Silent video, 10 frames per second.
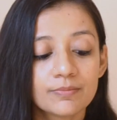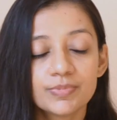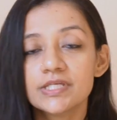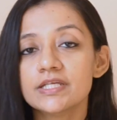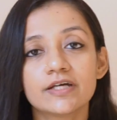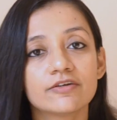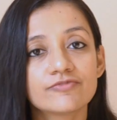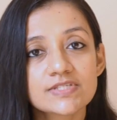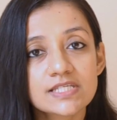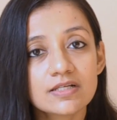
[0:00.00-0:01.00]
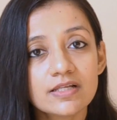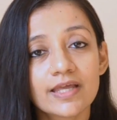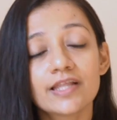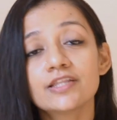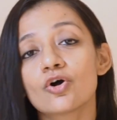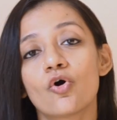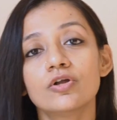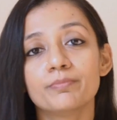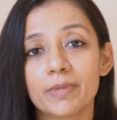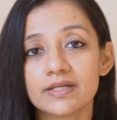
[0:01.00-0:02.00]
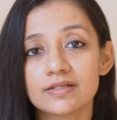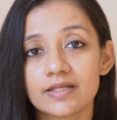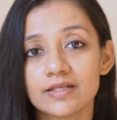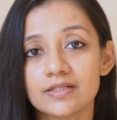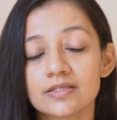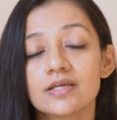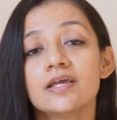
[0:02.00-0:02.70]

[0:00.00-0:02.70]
be it our physical health or mental health.